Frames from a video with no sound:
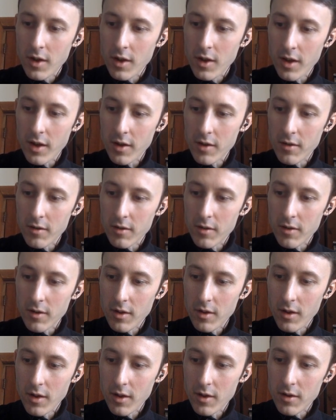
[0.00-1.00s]
and
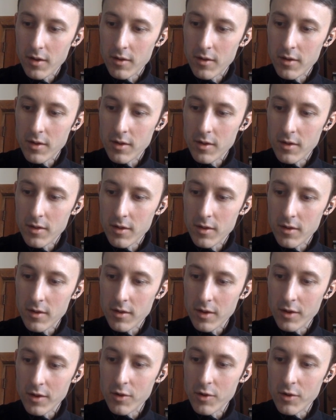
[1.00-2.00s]

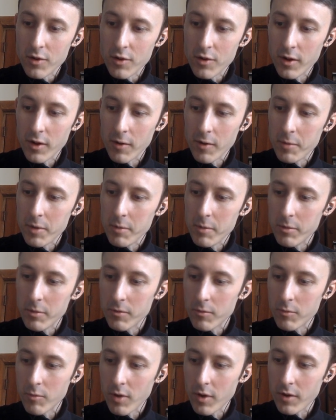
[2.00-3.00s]
the ignoring of
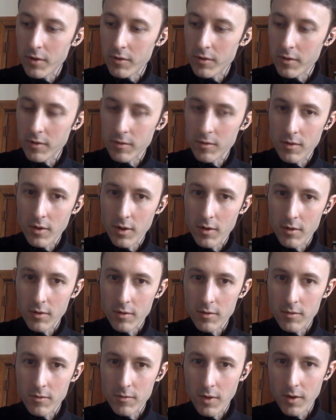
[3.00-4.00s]
people's wants
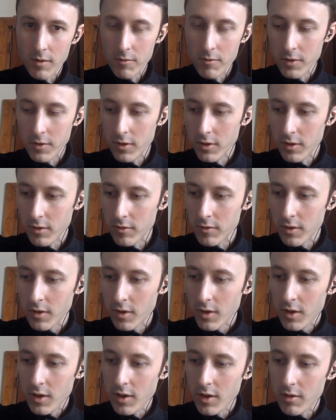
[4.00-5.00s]
and feelings.
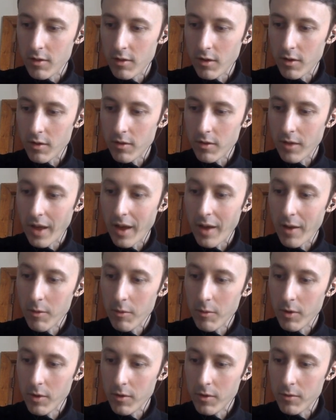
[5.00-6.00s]
He thought that
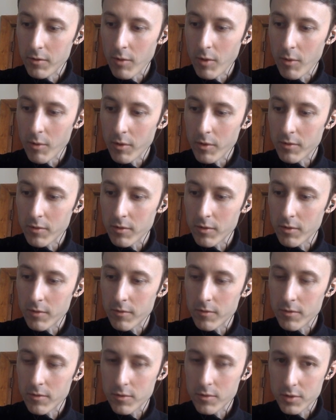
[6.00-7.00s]
was what was sort of
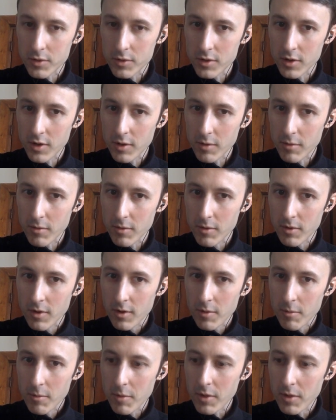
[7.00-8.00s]
twisted and
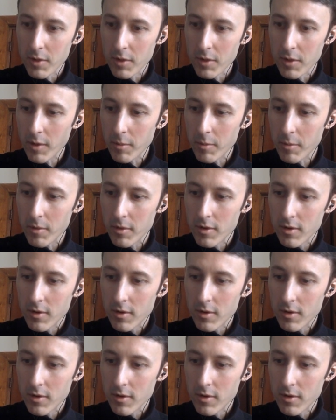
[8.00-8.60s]
messed up.